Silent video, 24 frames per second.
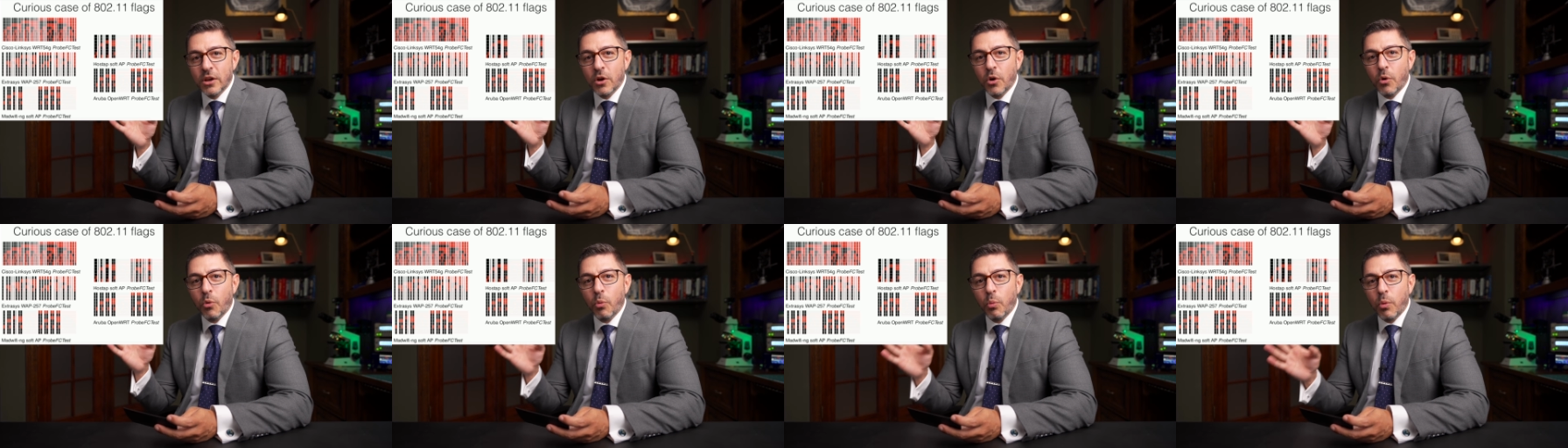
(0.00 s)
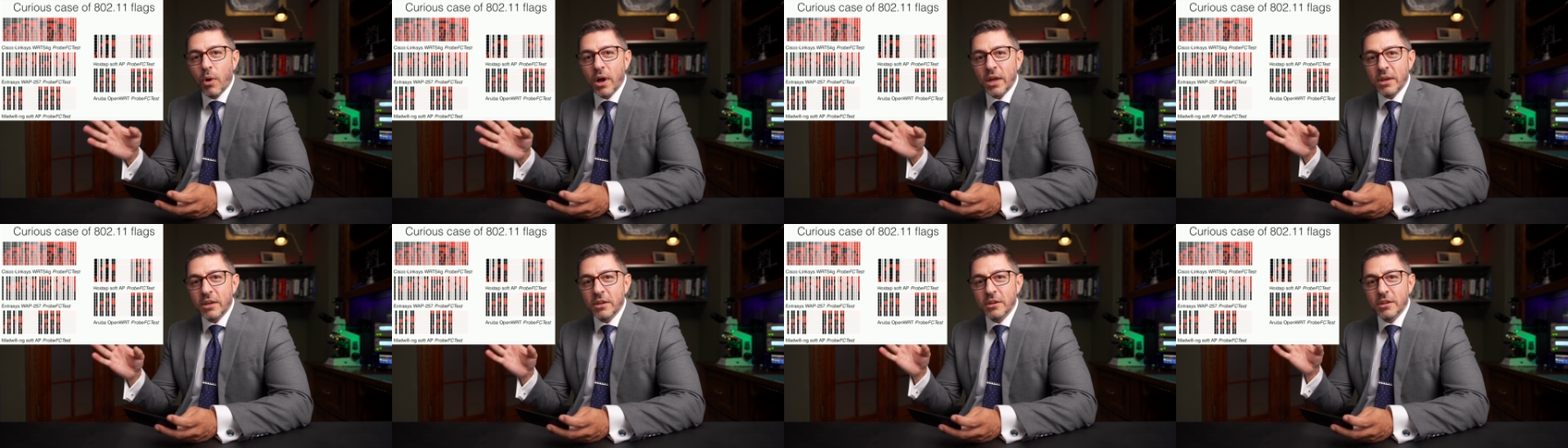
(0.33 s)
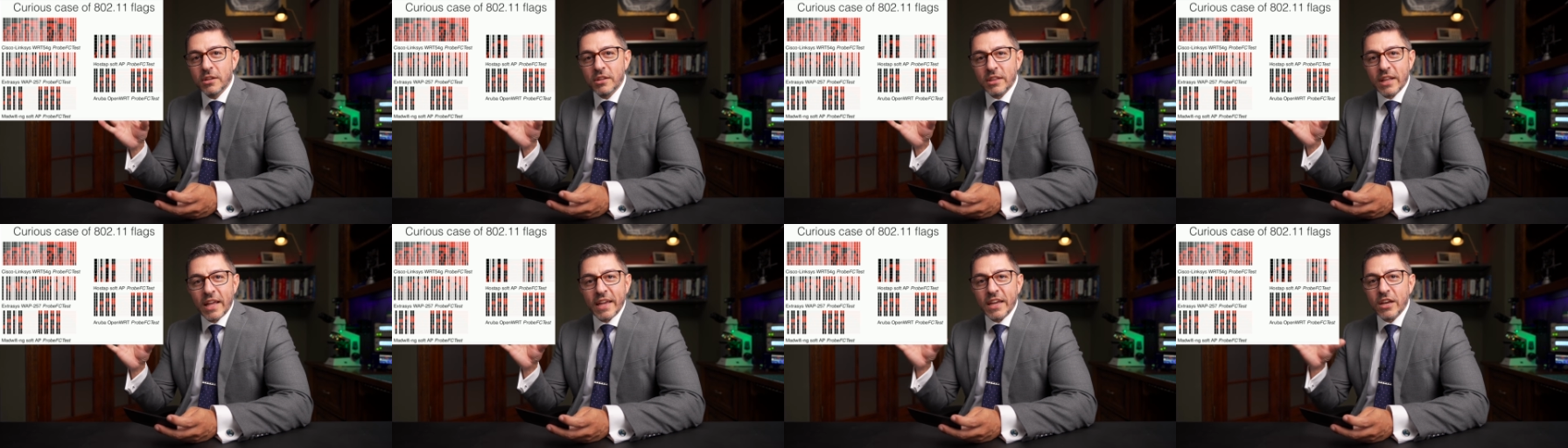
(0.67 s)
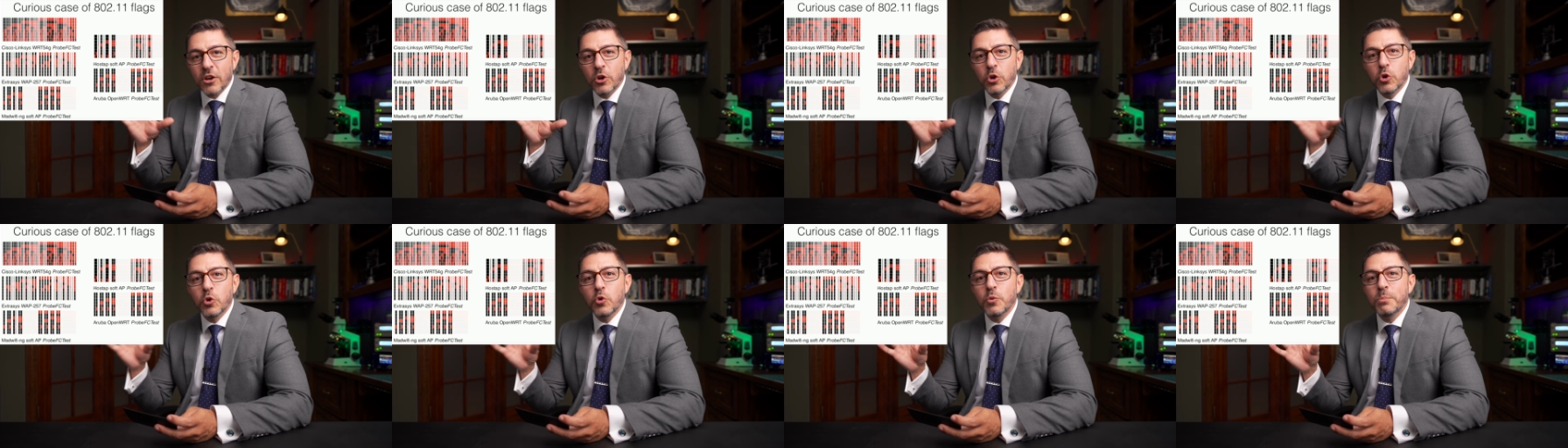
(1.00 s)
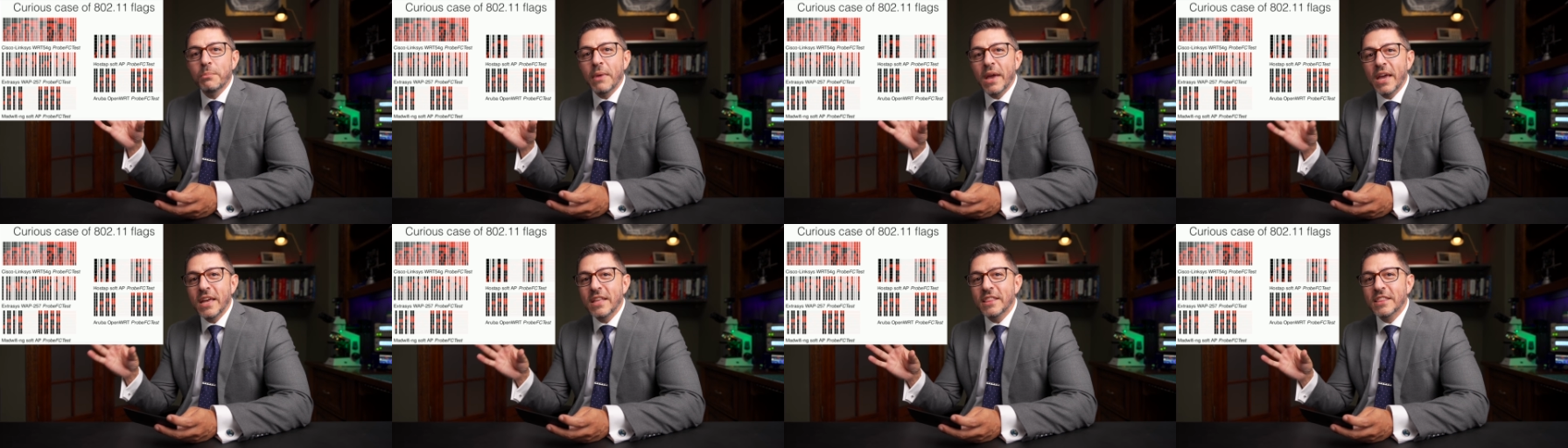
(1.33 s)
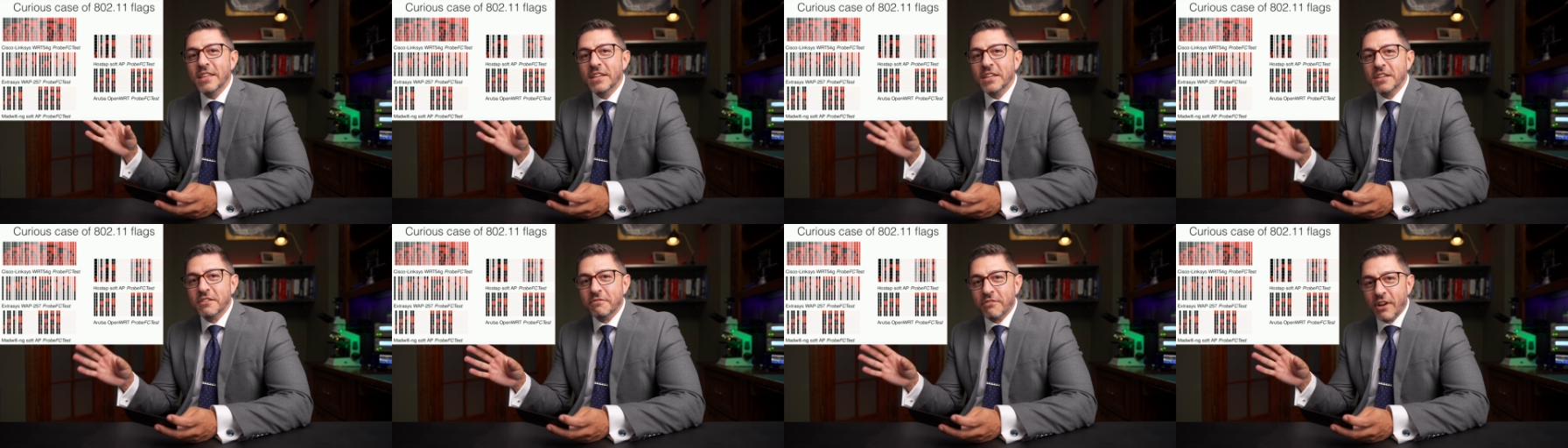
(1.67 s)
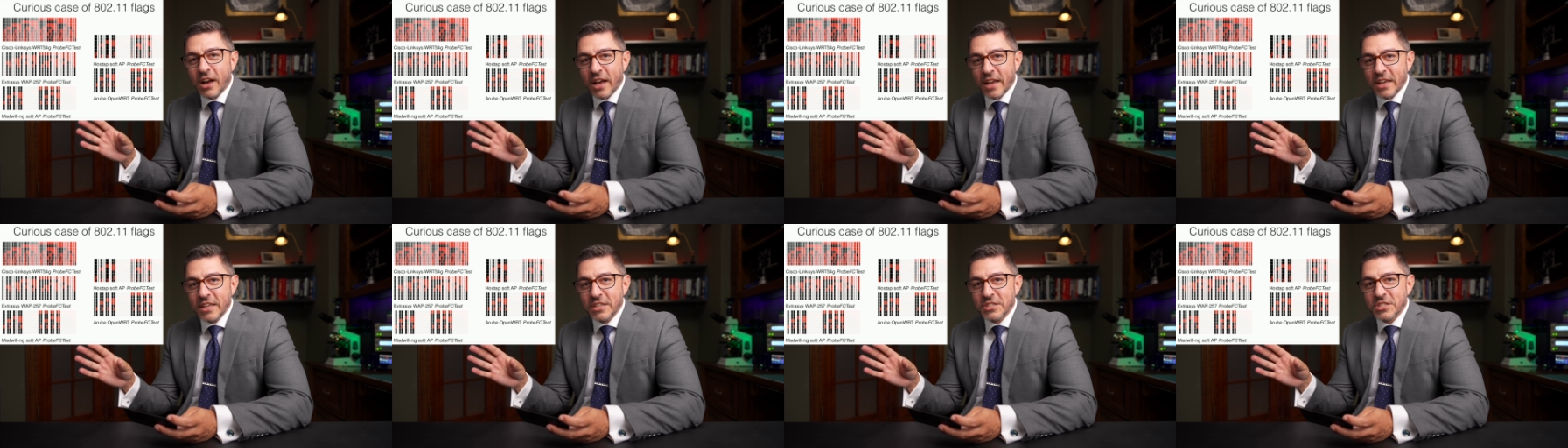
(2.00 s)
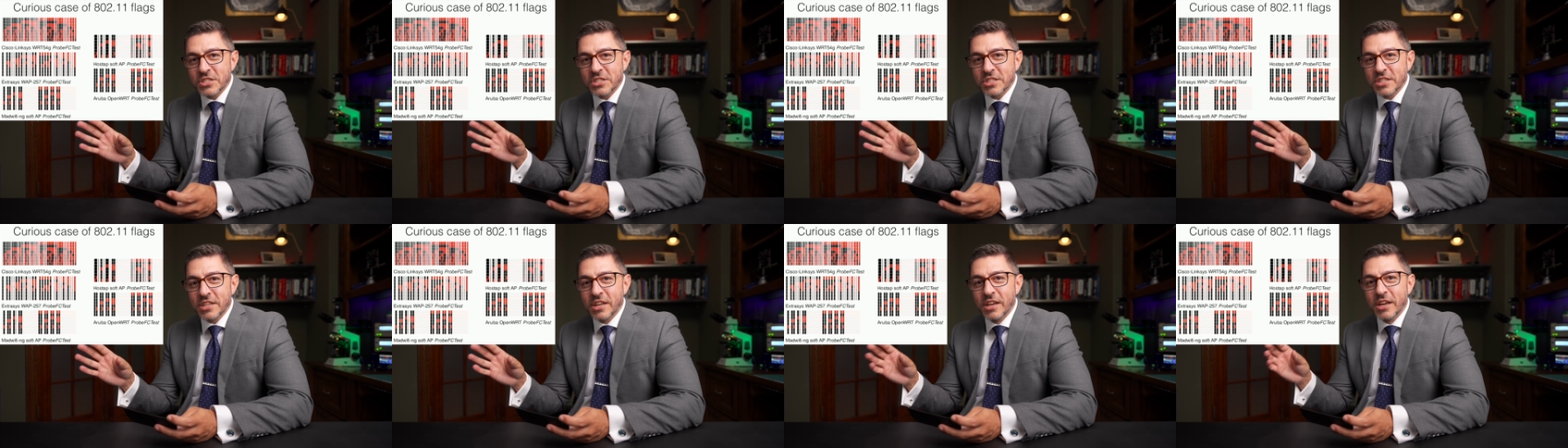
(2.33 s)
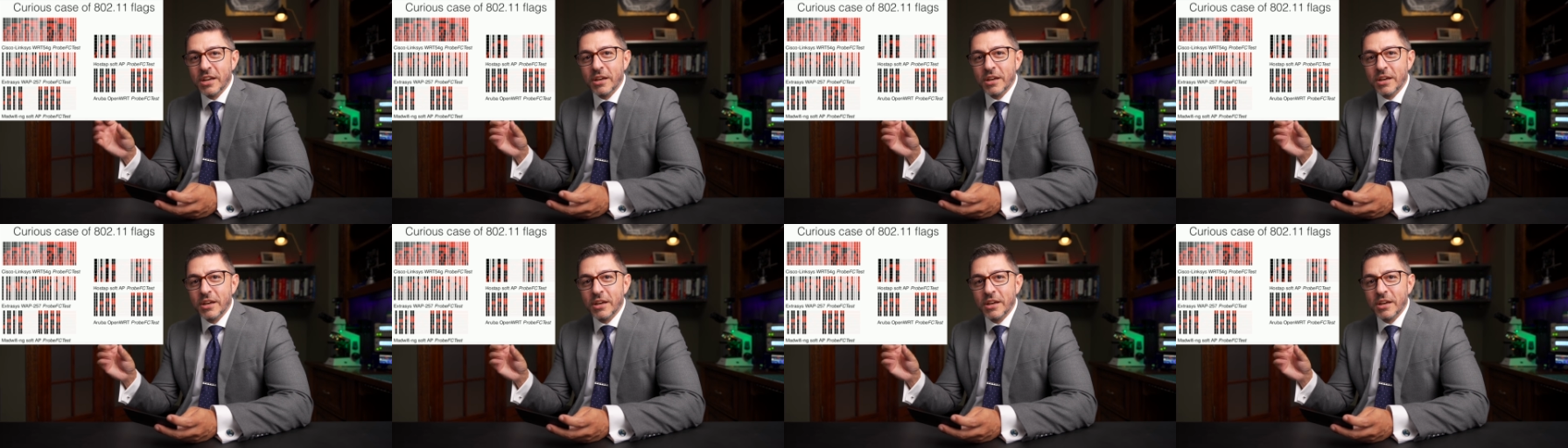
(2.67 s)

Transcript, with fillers: what, like who made the device